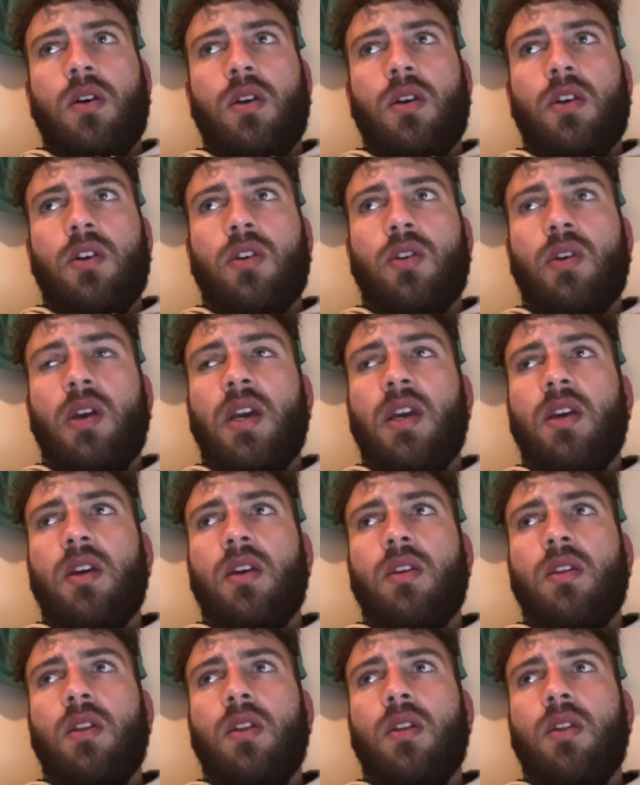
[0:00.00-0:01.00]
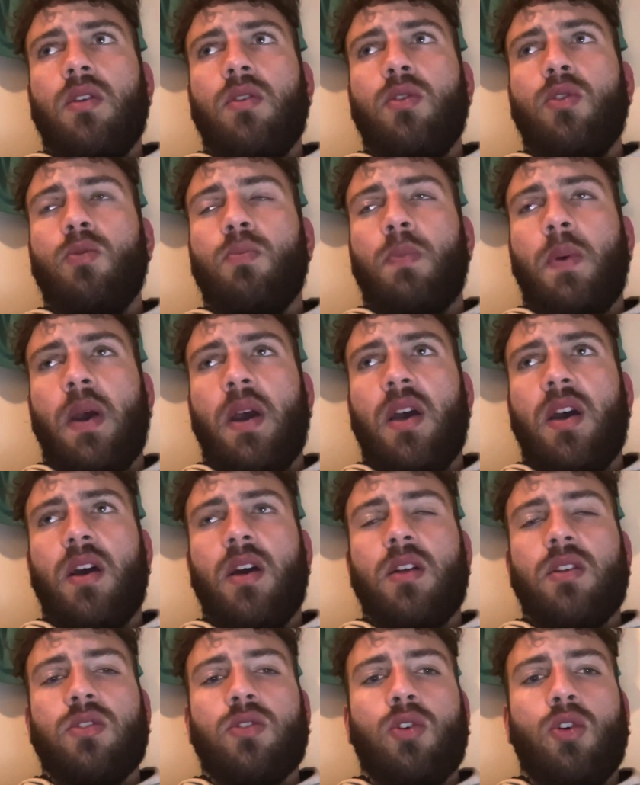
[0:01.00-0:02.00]
create new
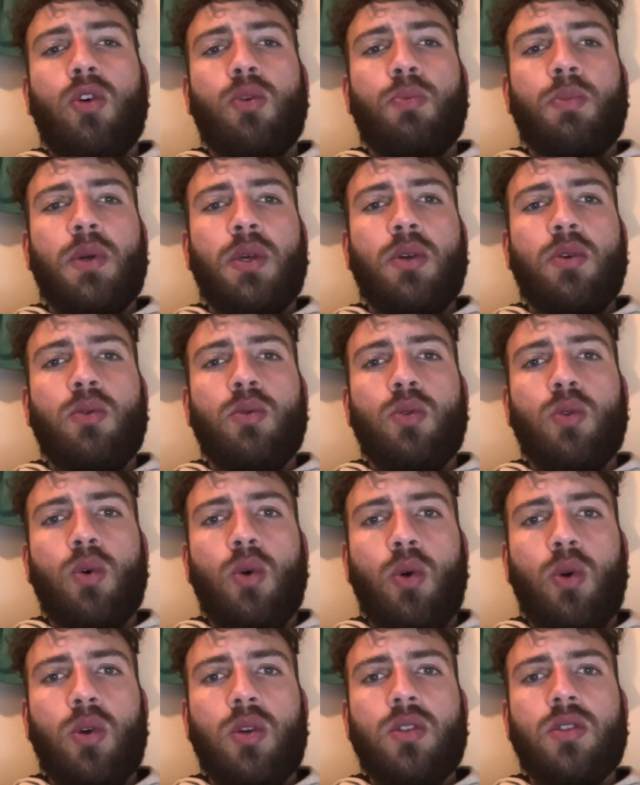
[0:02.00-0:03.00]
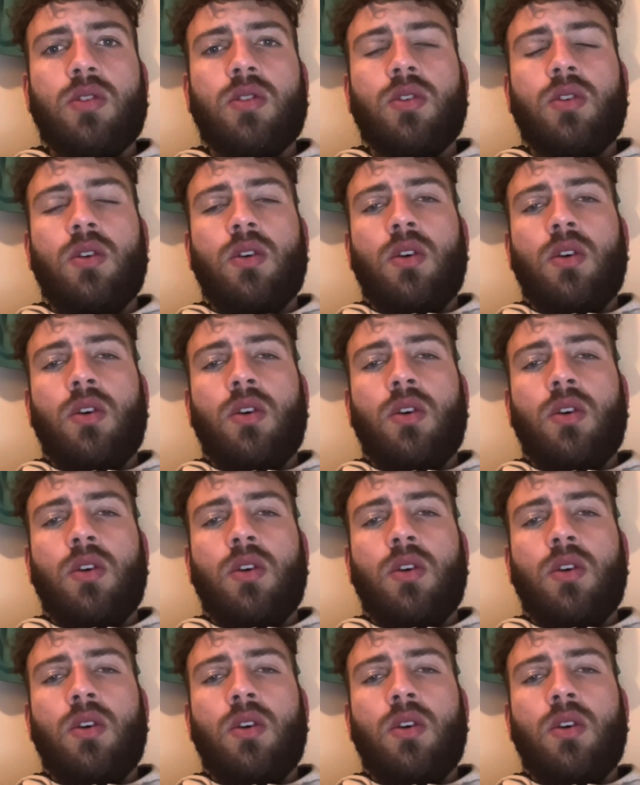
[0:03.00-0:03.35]
paths, open new doors,